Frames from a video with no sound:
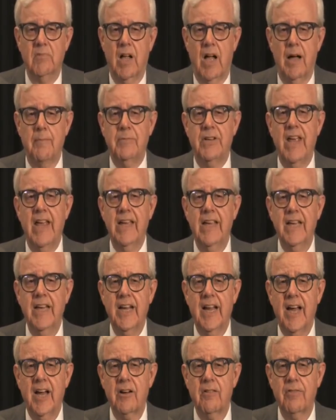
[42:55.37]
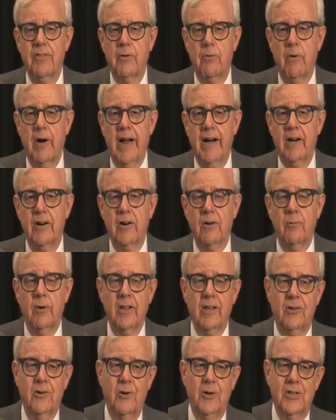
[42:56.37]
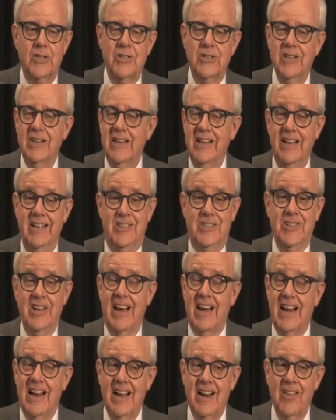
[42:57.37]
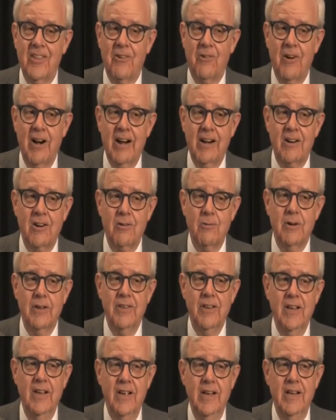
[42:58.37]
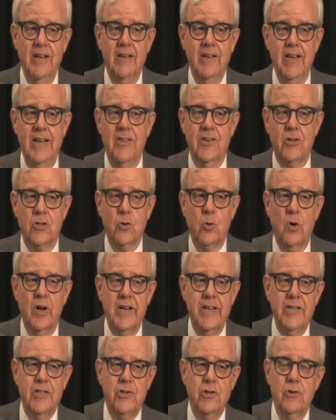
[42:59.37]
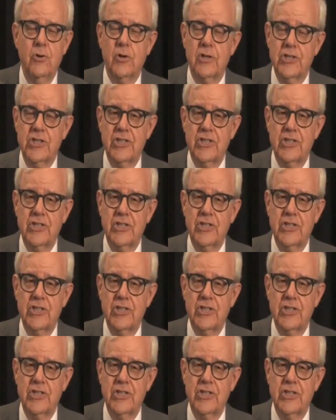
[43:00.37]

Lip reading: I'm taking it out of the record. Well, of course, it's not out of the record with either 22 or